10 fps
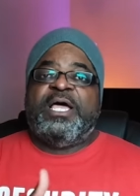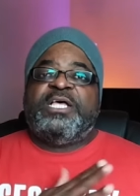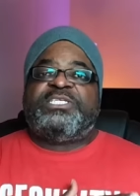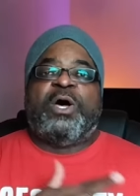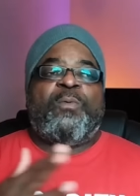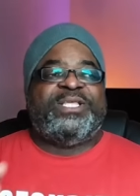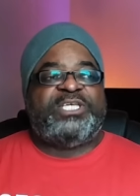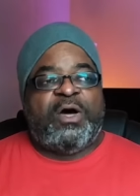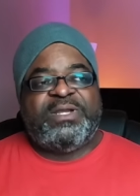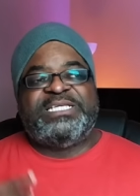So when
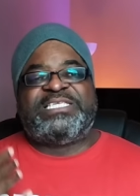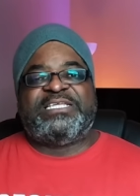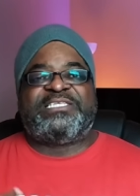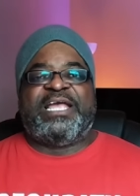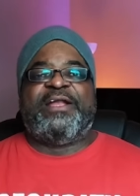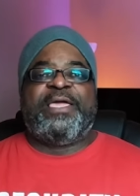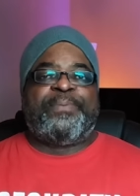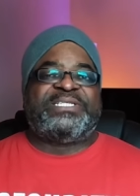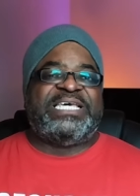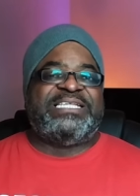Tony sits there and he
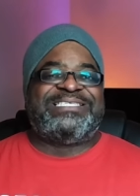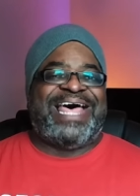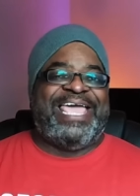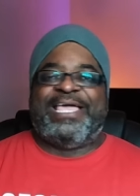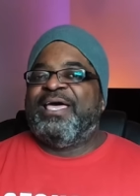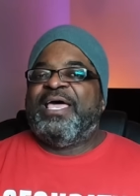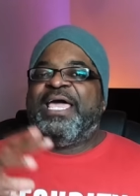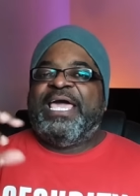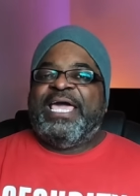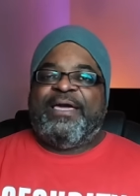pretends like
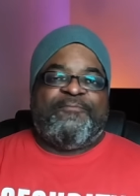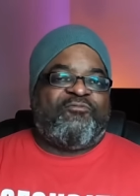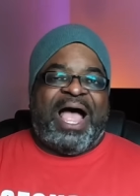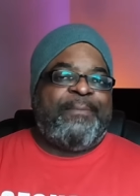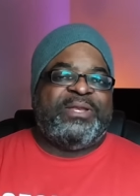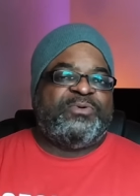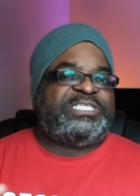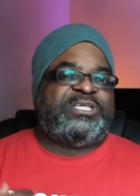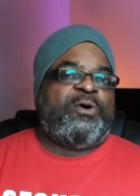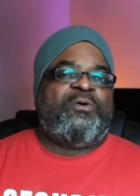Robyn was
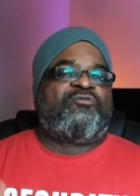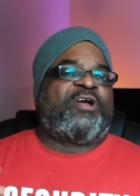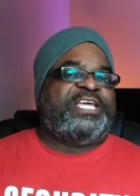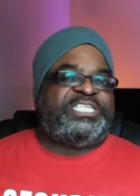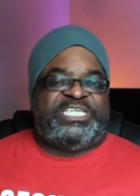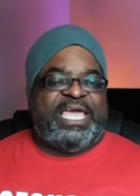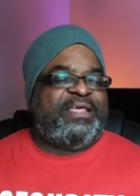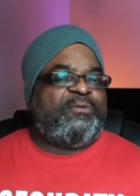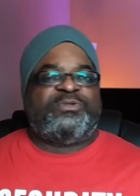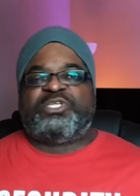so
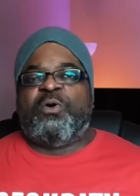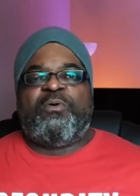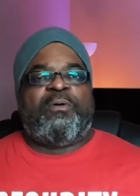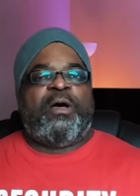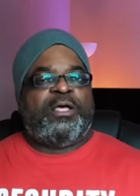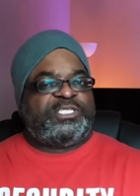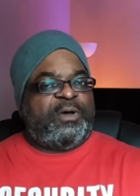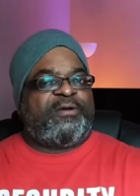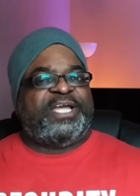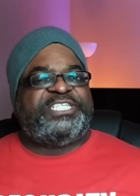gratiating was so so
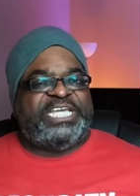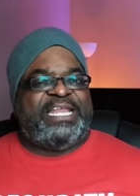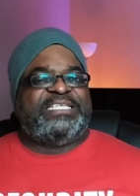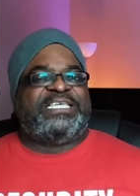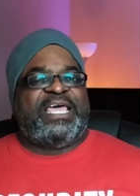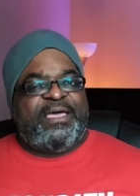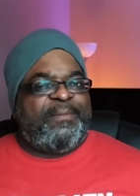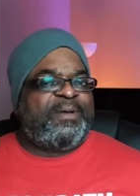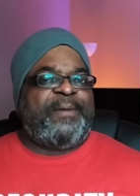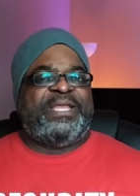ingratiating to
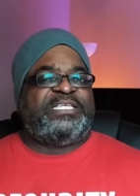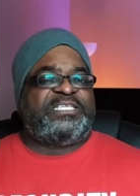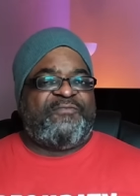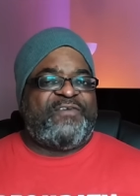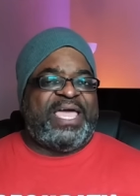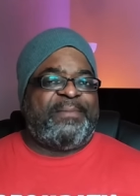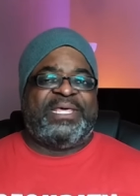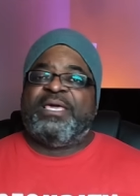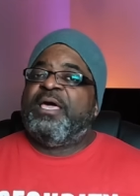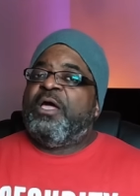him coming into the family,